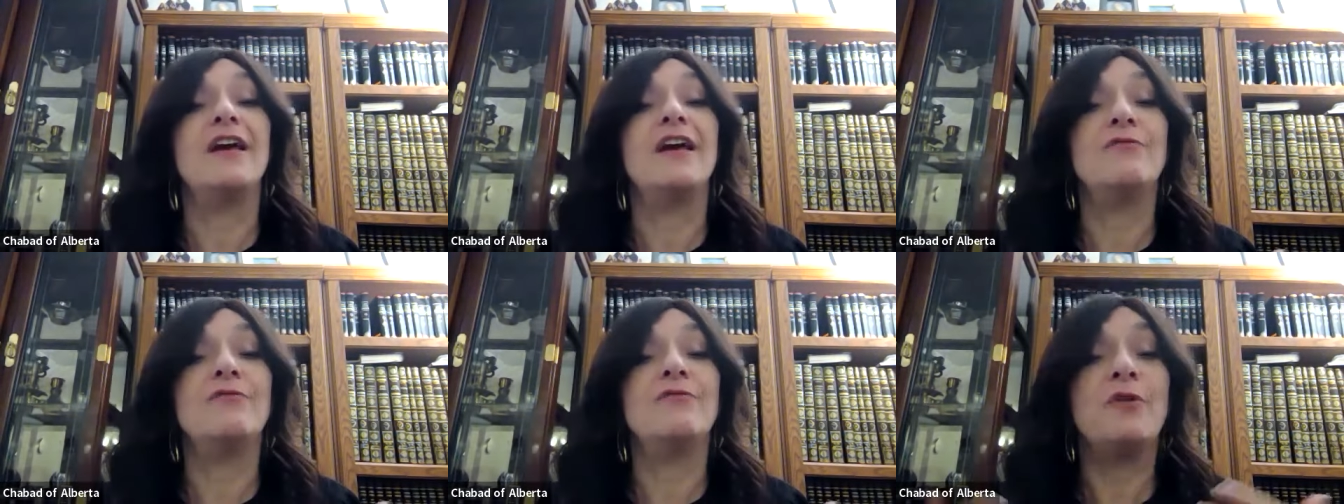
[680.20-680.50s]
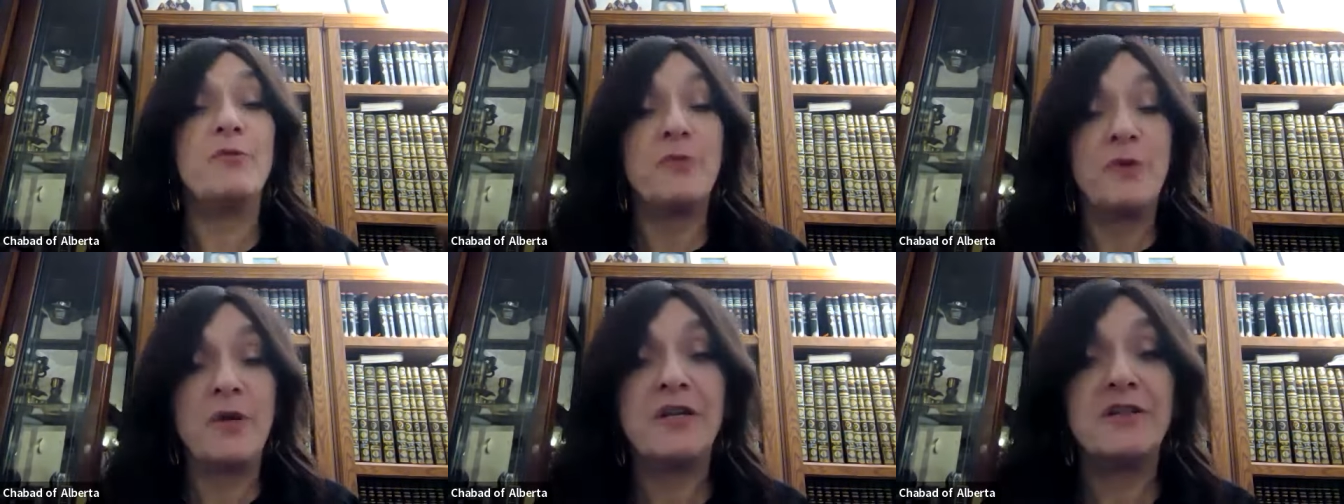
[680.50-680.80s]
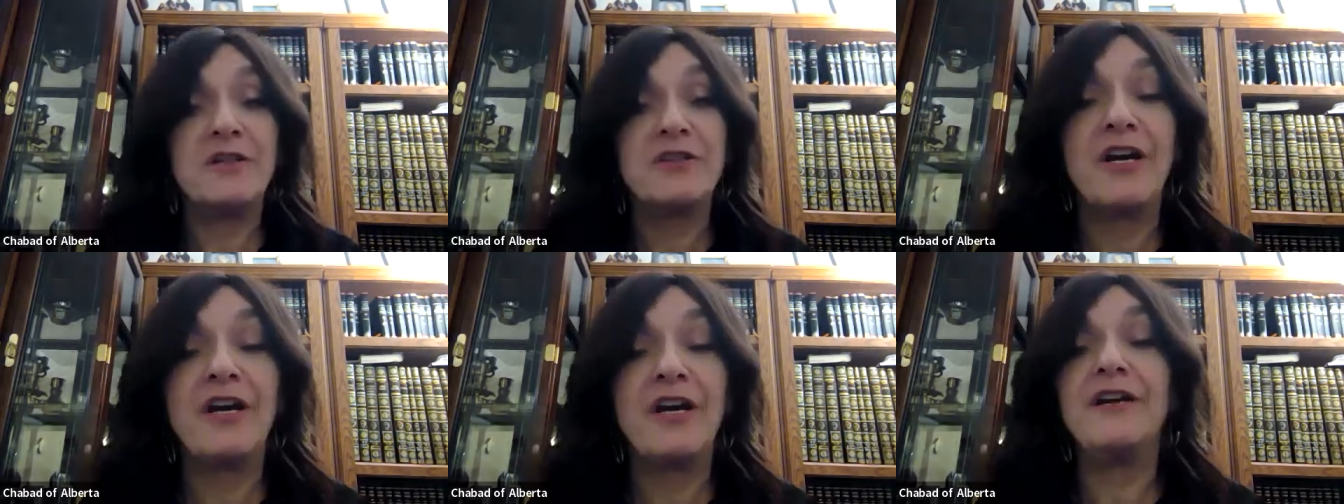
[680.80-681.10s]
And when we
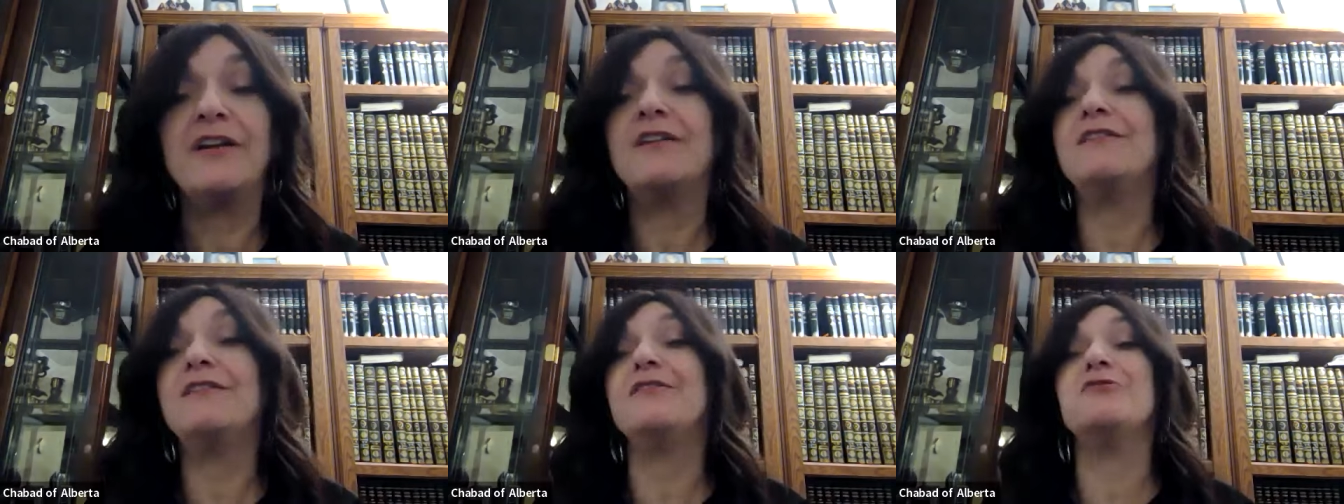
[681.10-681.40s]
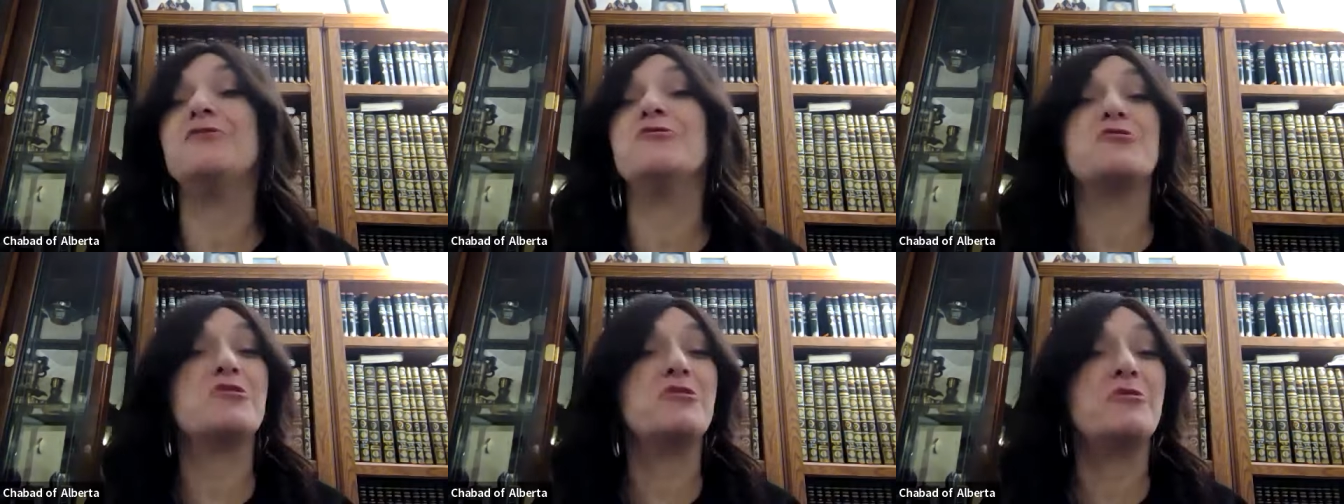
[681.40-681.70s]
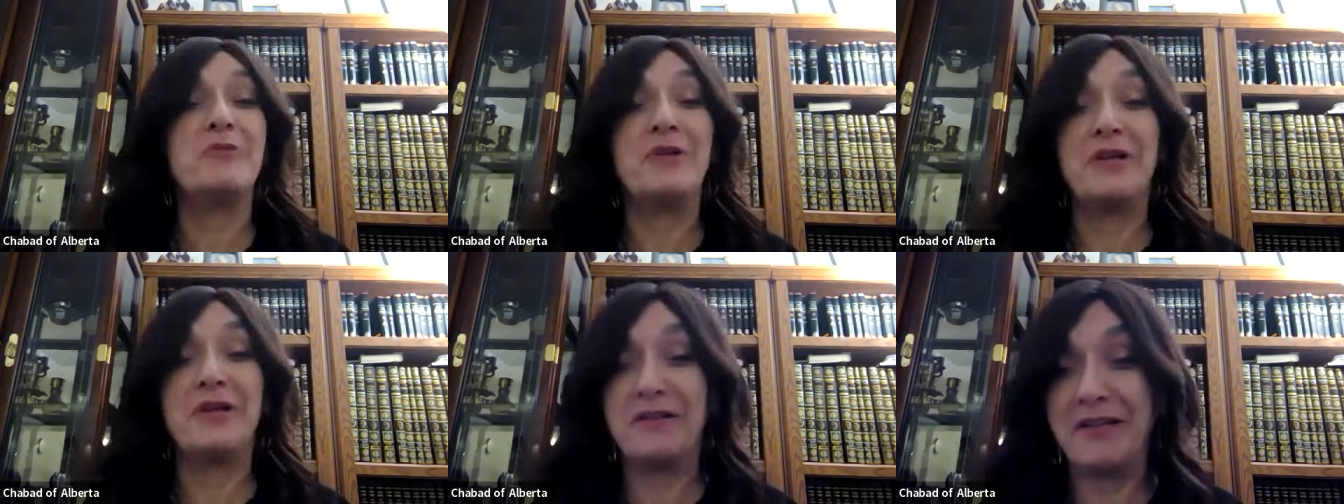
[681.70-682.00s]
are tired,
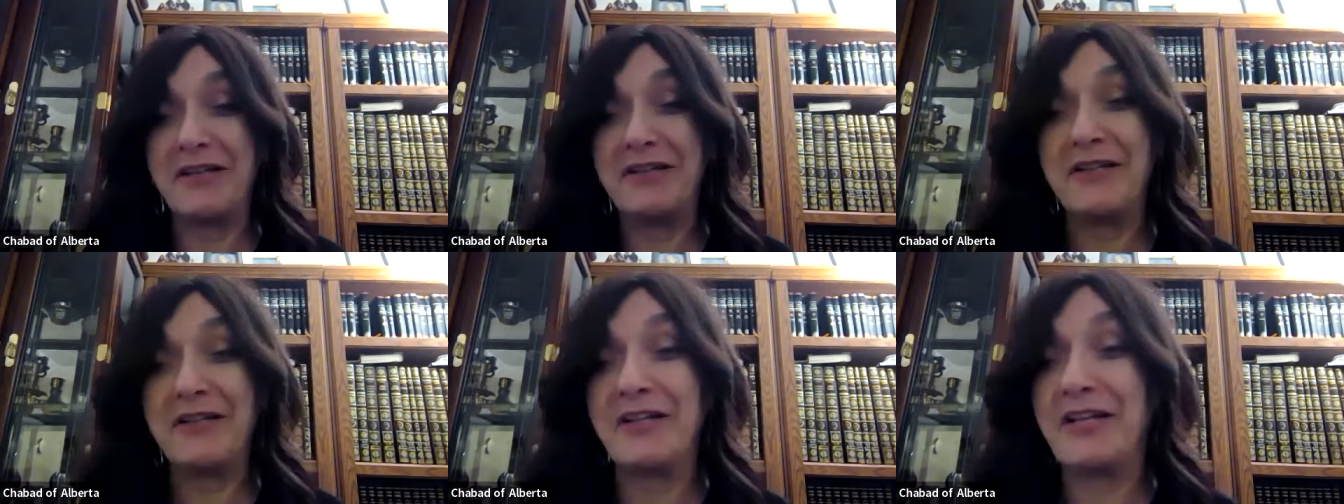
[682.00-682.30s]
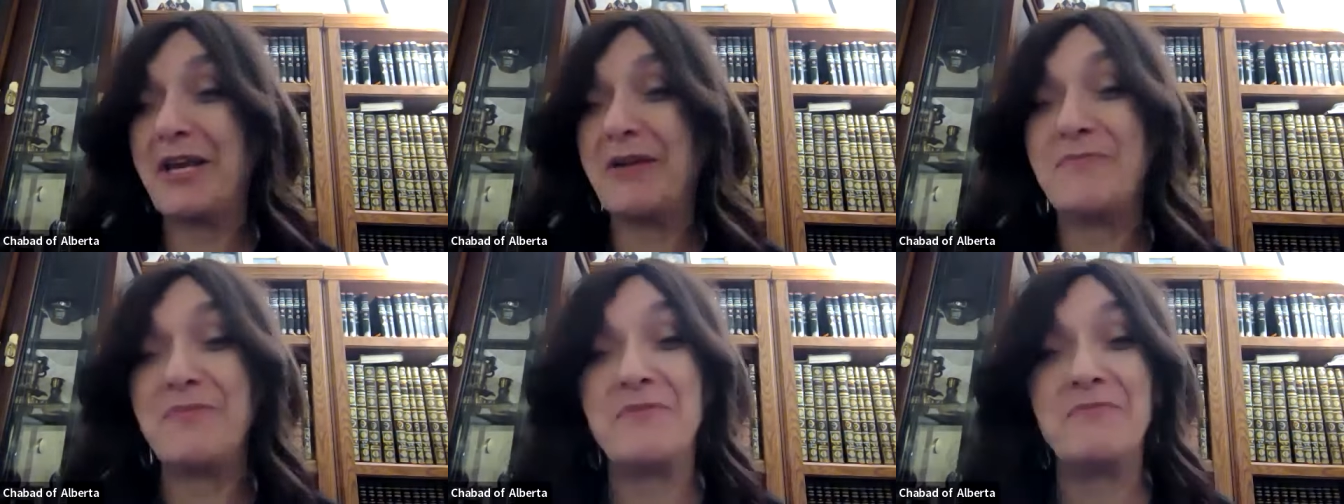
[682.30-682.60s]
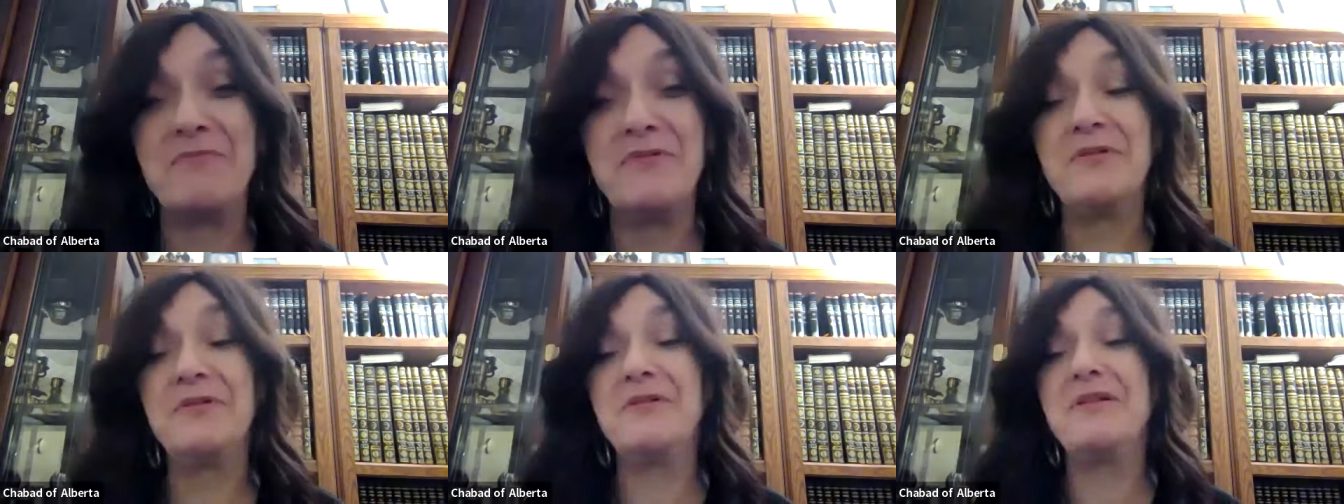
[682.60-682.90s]
usually we are not in a happy
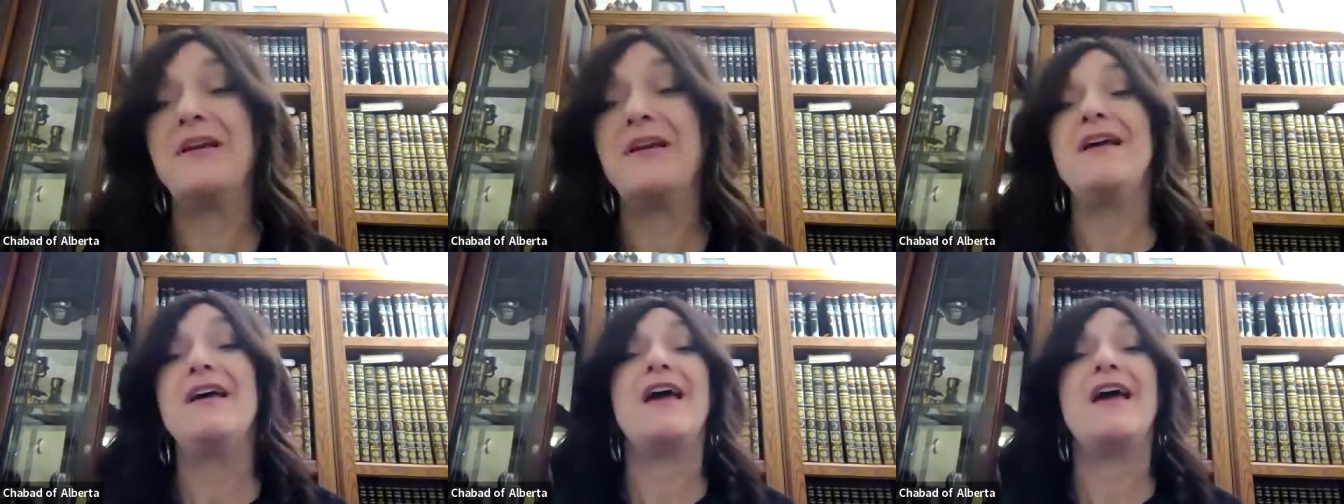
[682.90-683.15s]
mood.